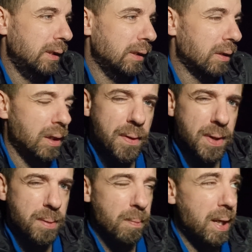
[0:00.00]
I don't know if
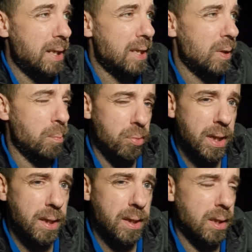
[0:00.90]
this makes it or
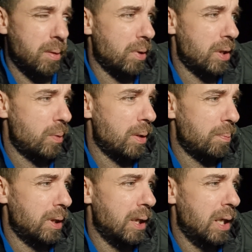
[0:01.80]
breaks it, to be honest with you,
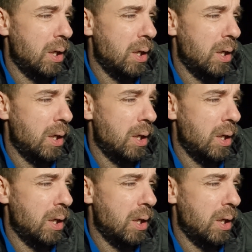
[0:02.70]
but